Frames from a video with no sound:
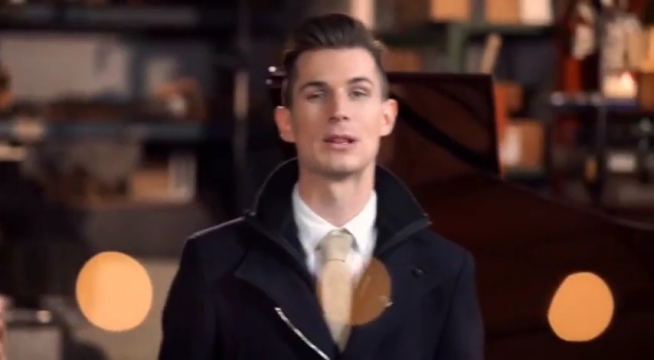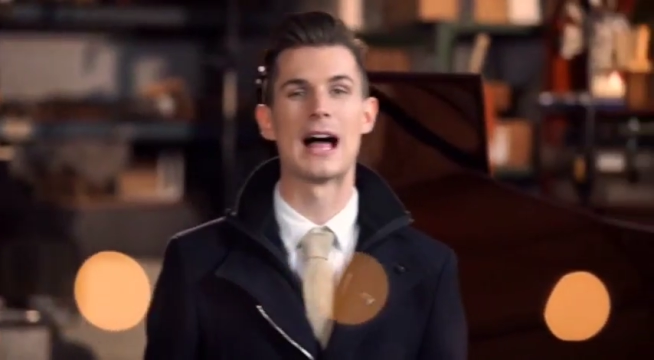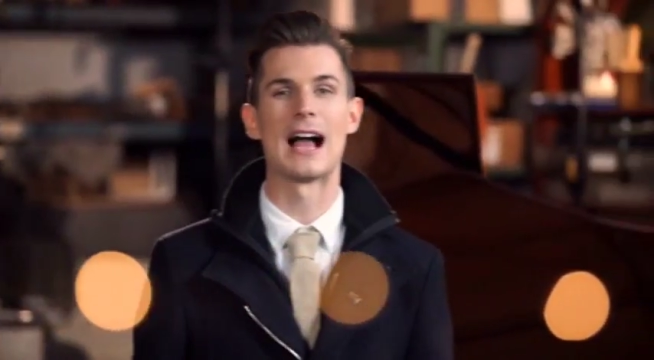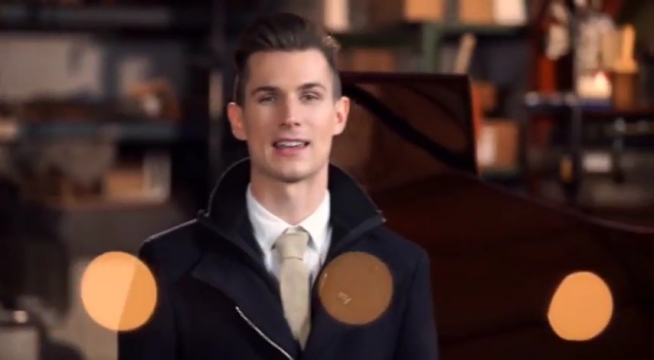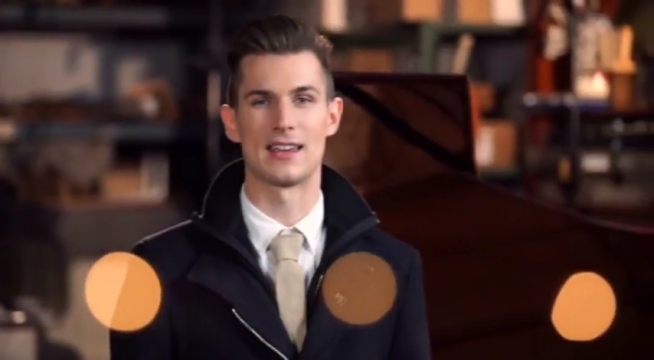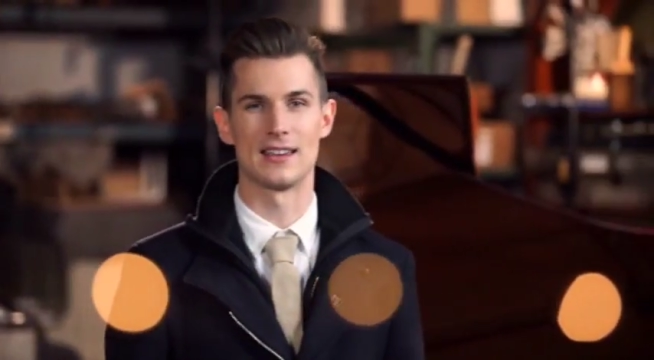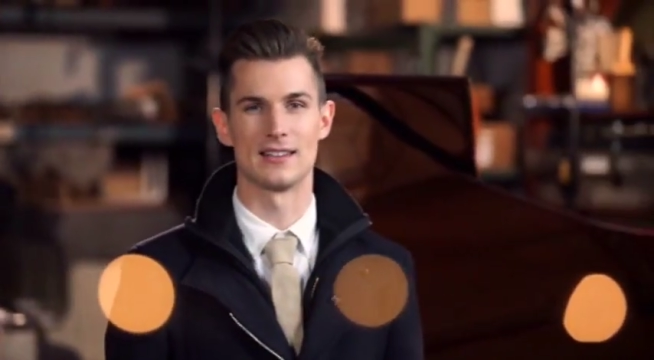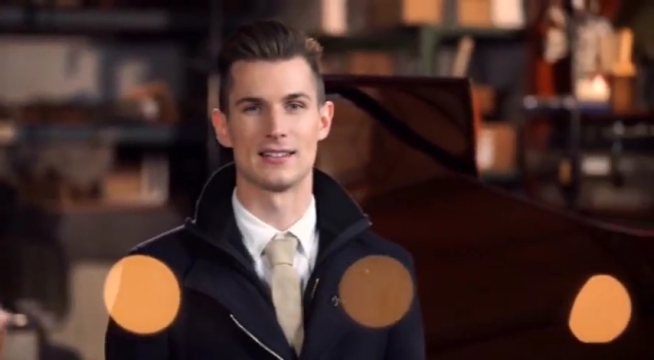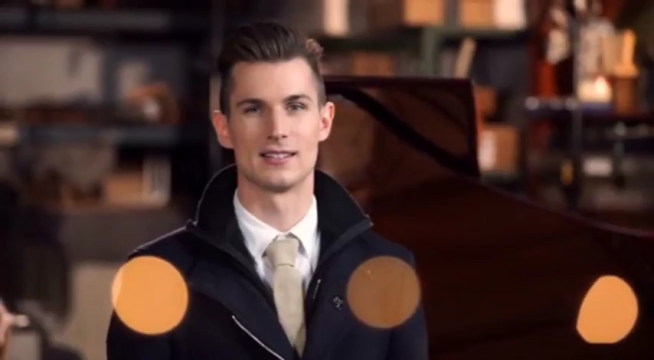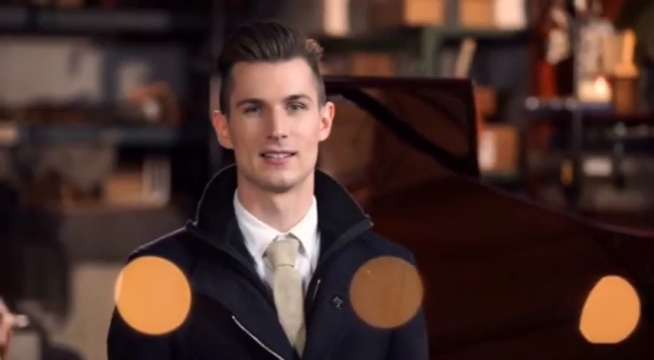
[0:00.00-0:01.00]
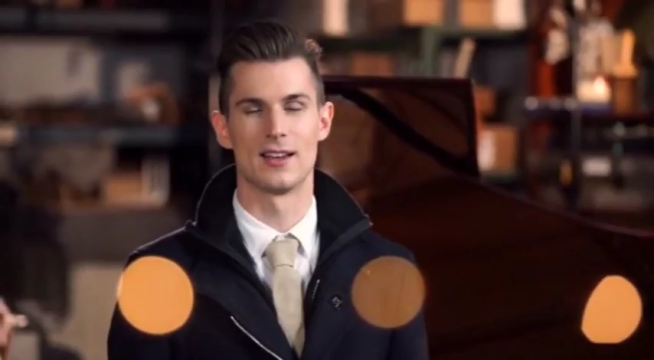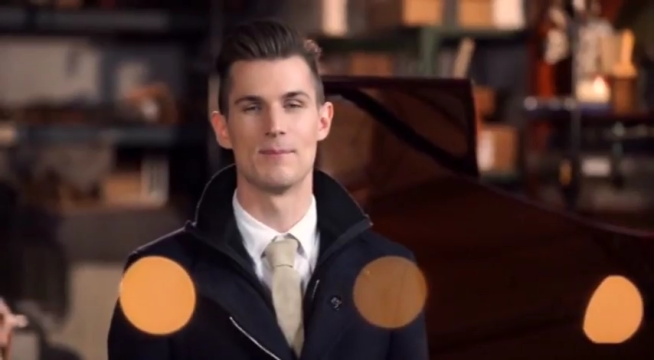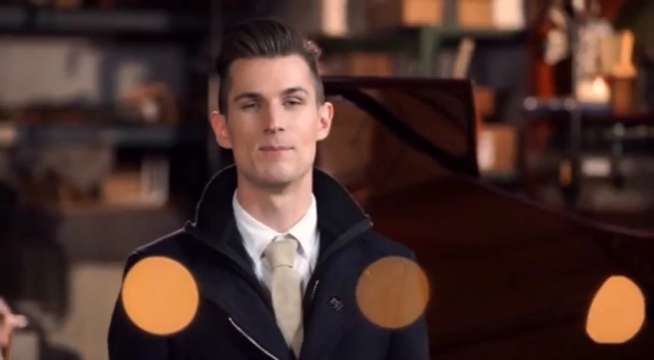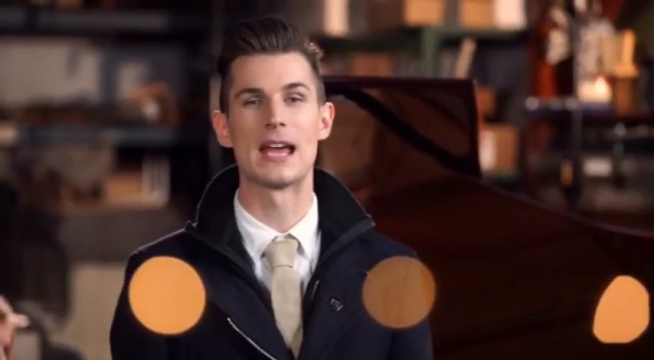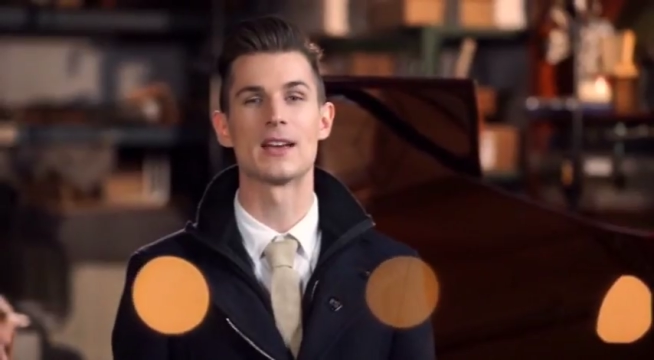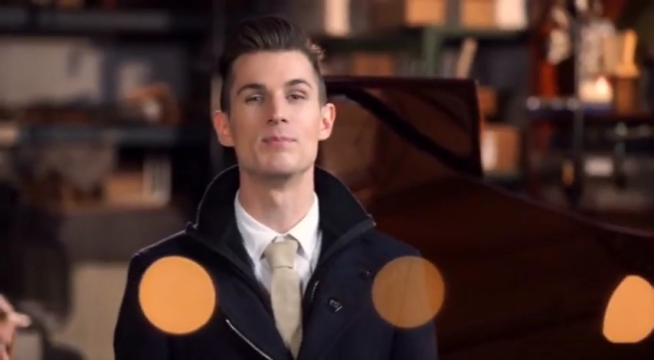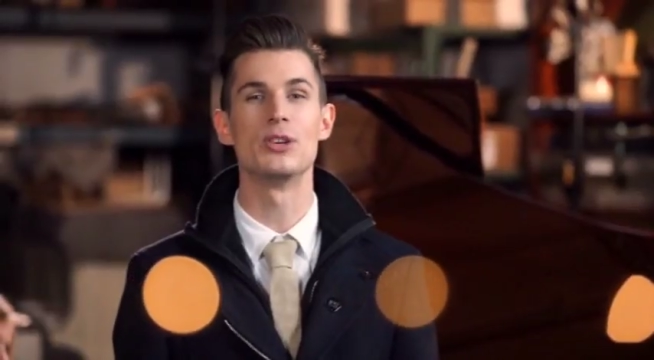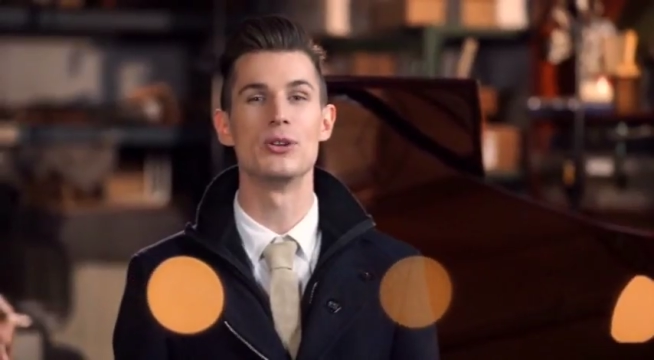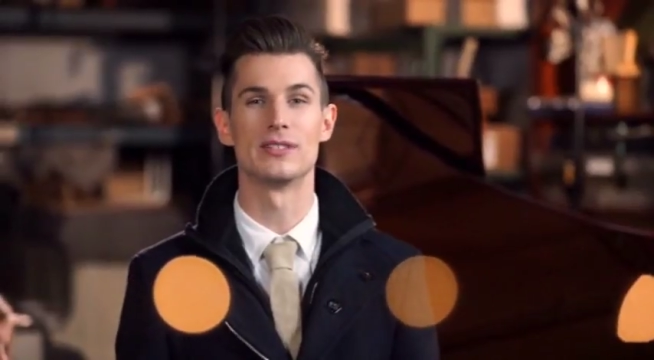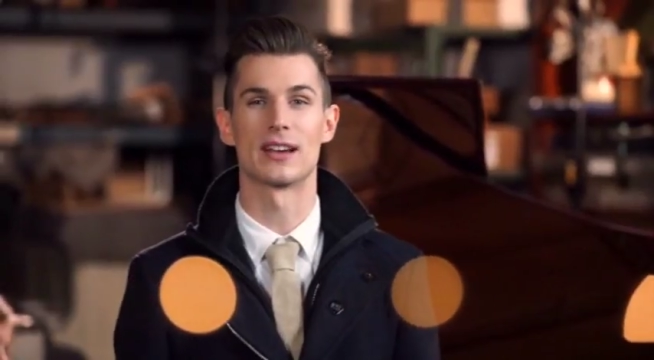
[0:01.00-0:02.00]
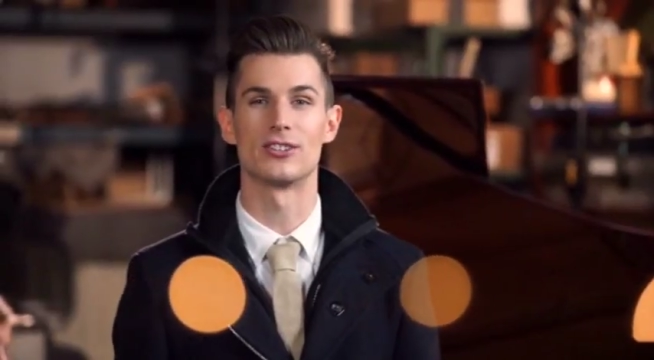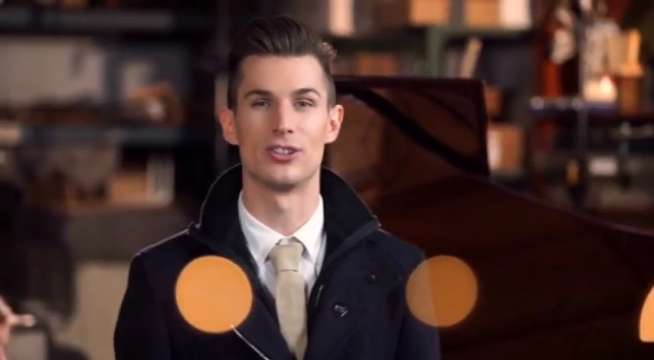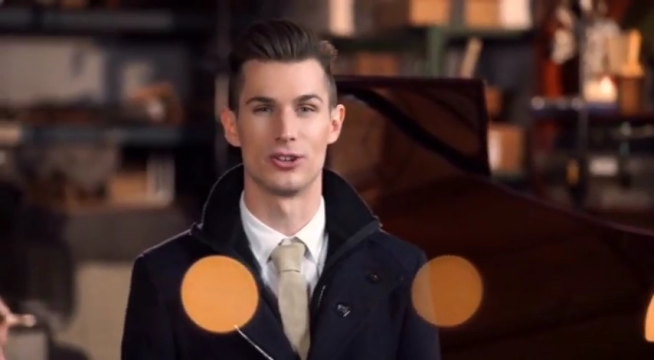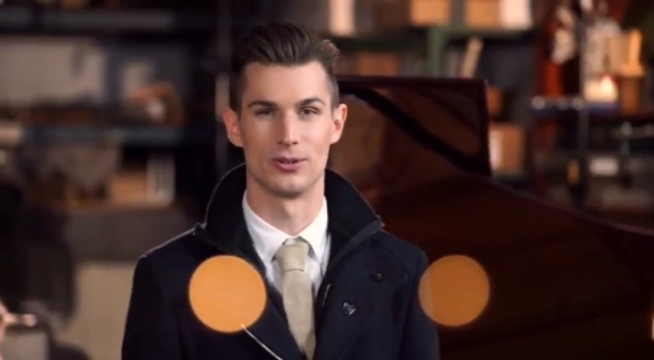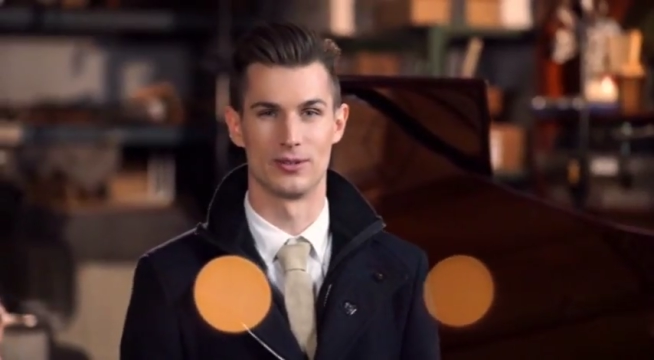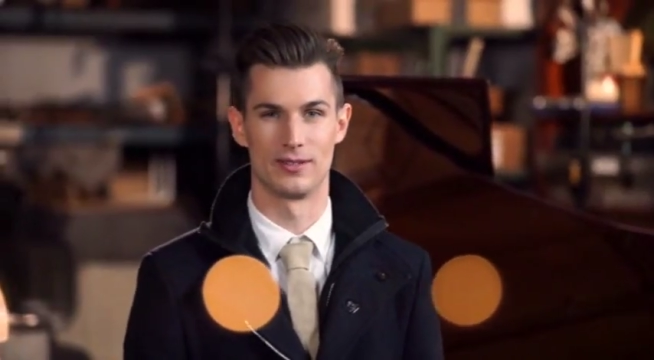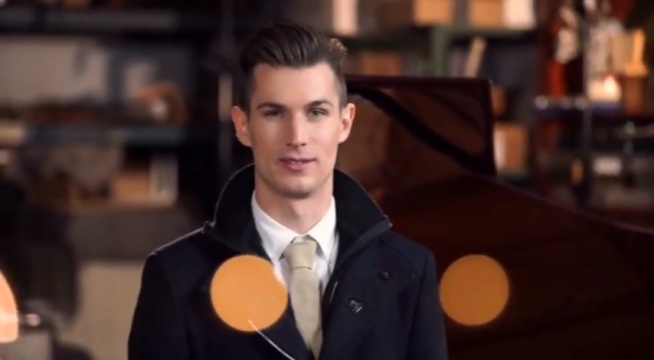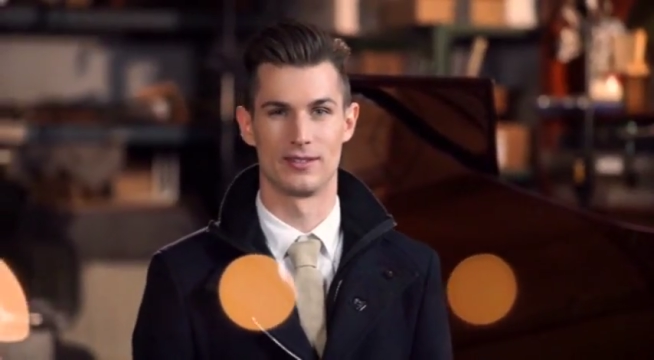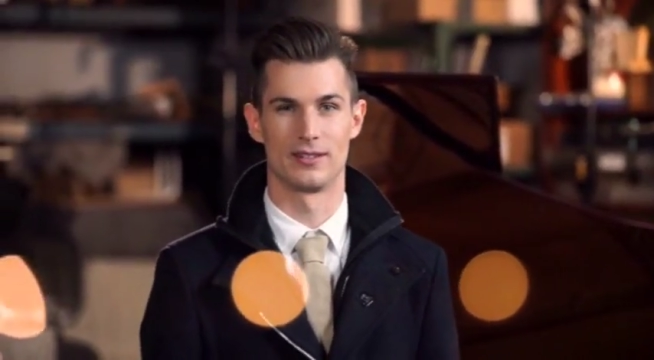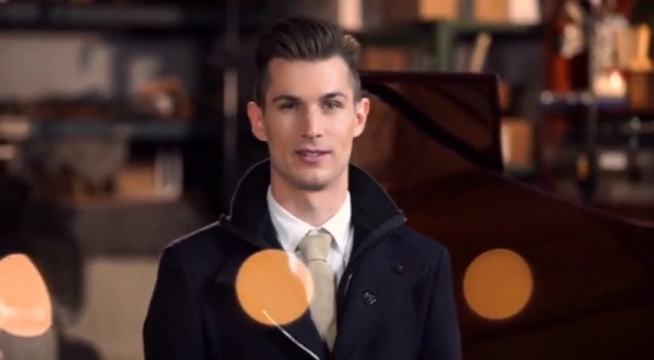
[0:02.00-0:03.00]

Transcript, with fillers: black keys make music too.